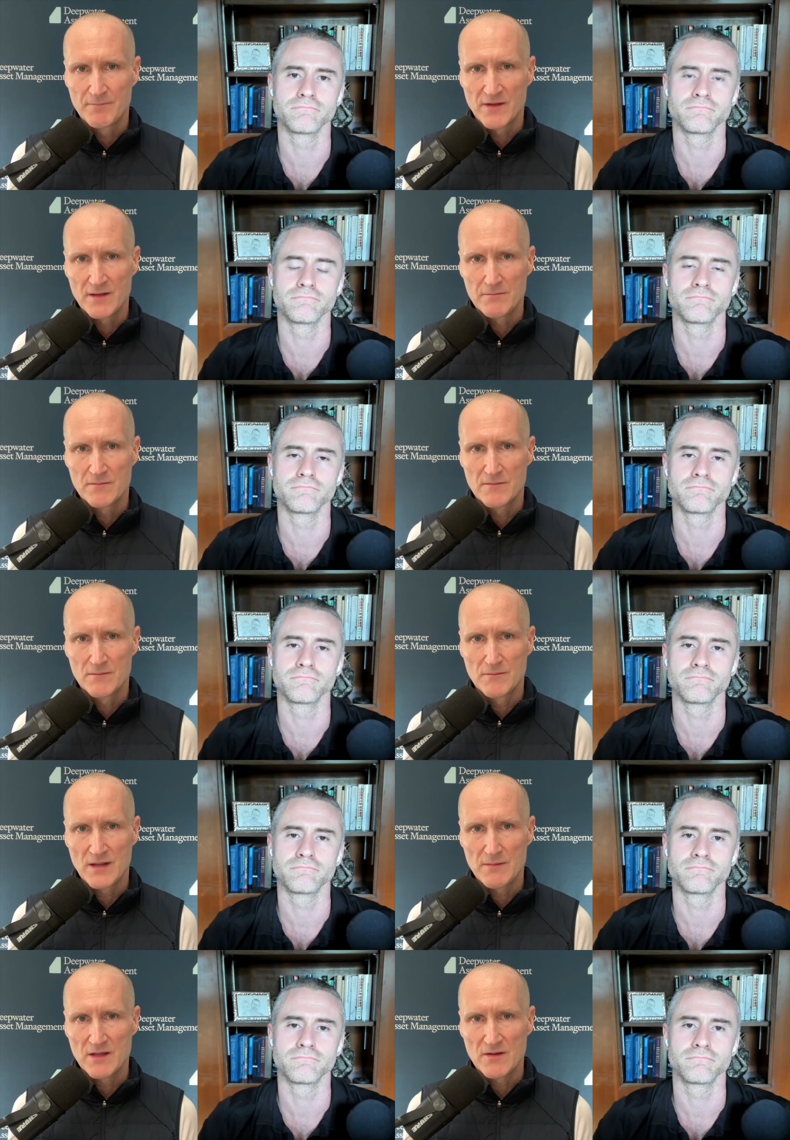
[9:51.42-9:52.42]
Speaker 1: and
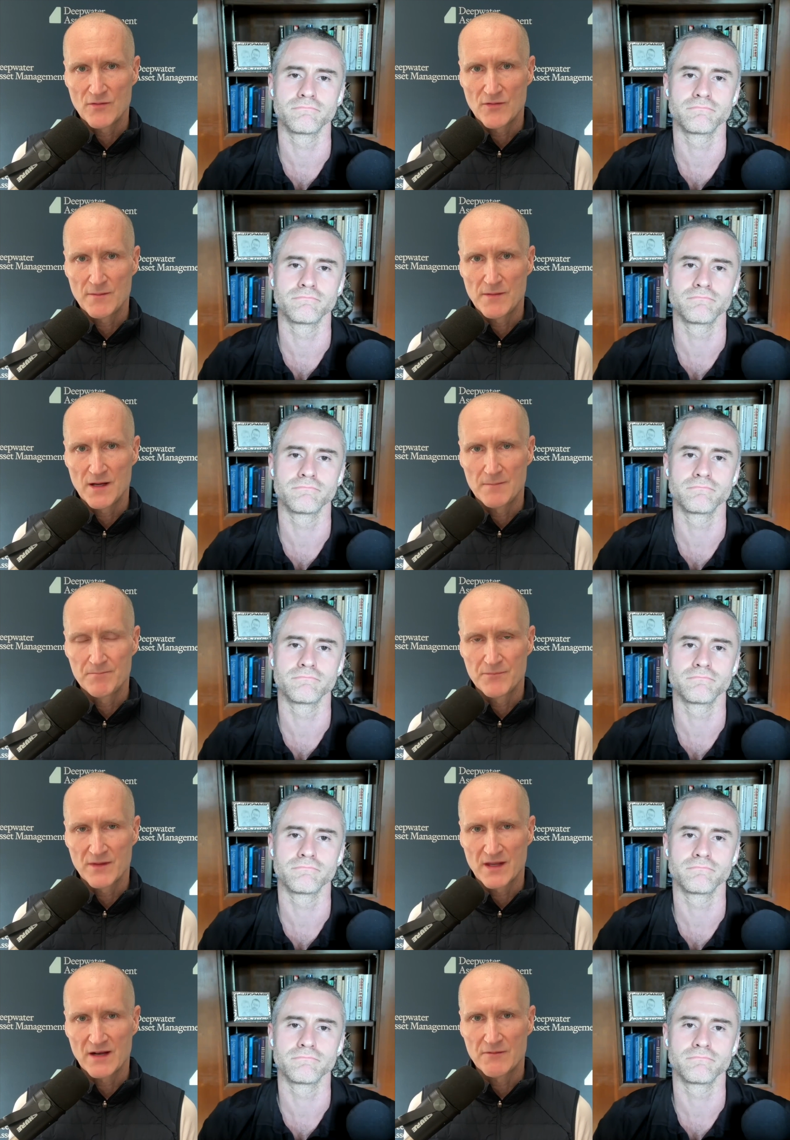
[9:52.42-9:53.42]
maybe from a
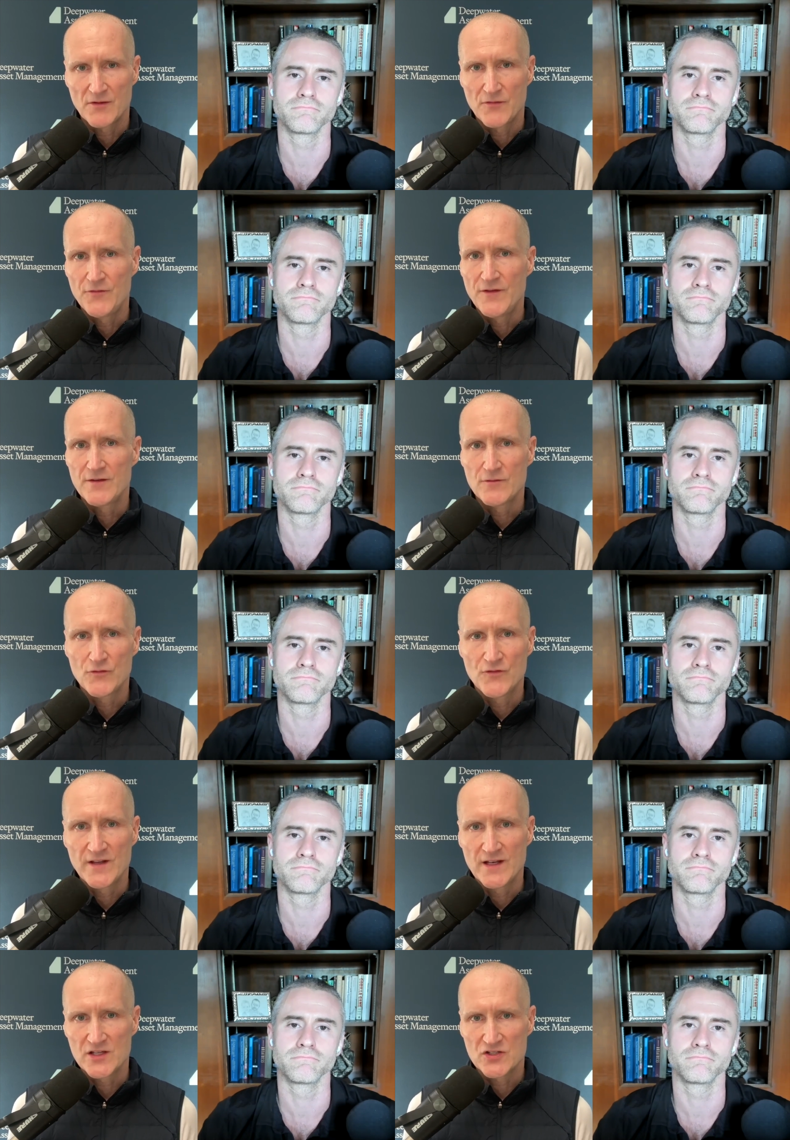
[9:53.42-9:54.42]
kind of a fit and
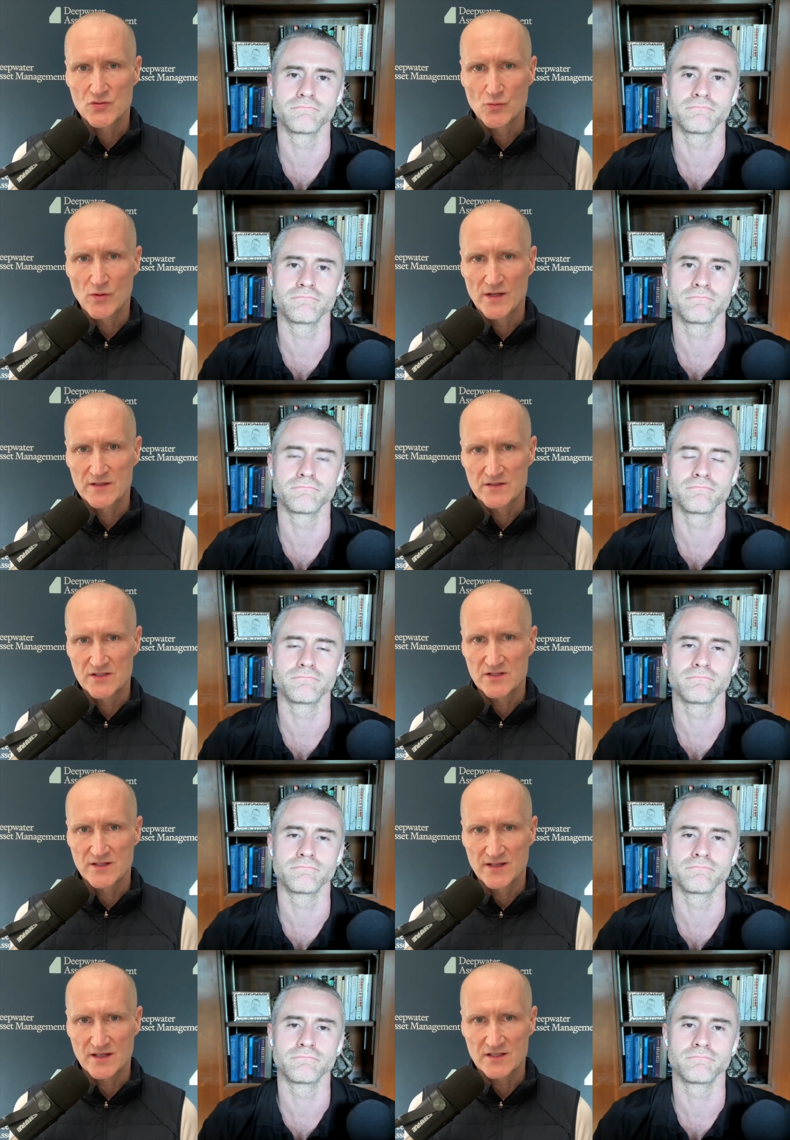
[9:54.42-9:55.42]
finish, what
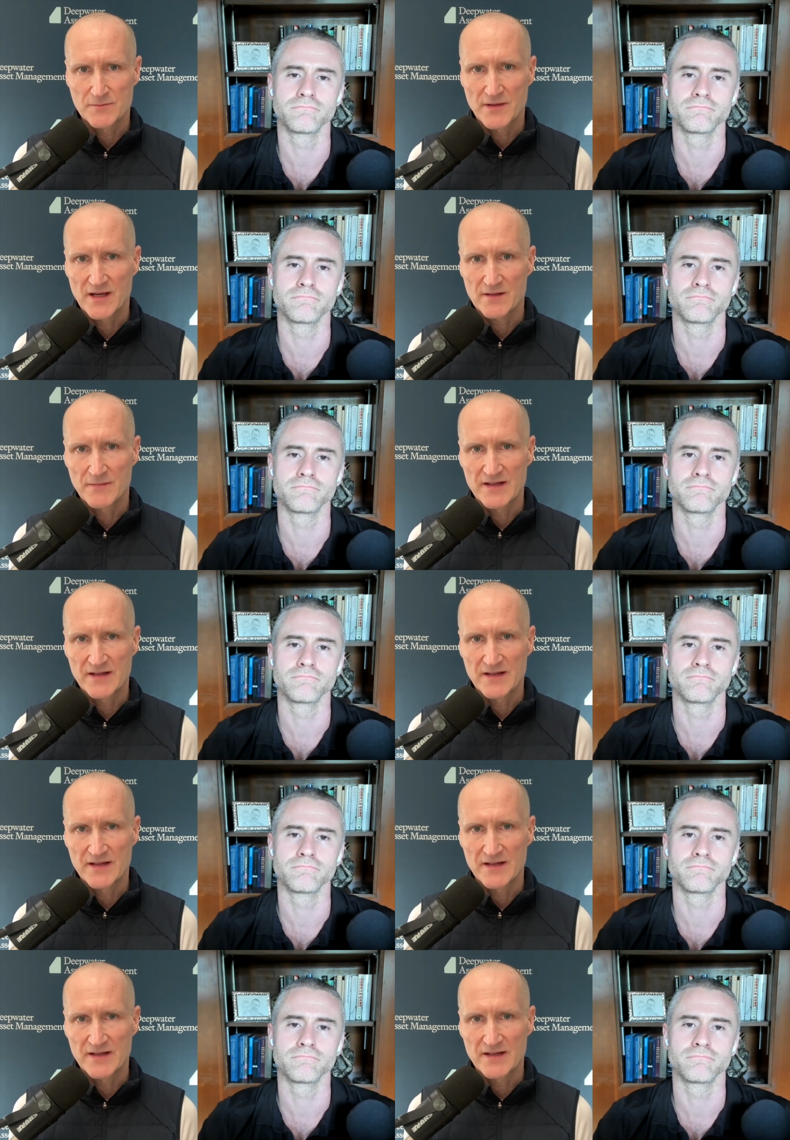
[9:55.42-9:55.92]
to expect.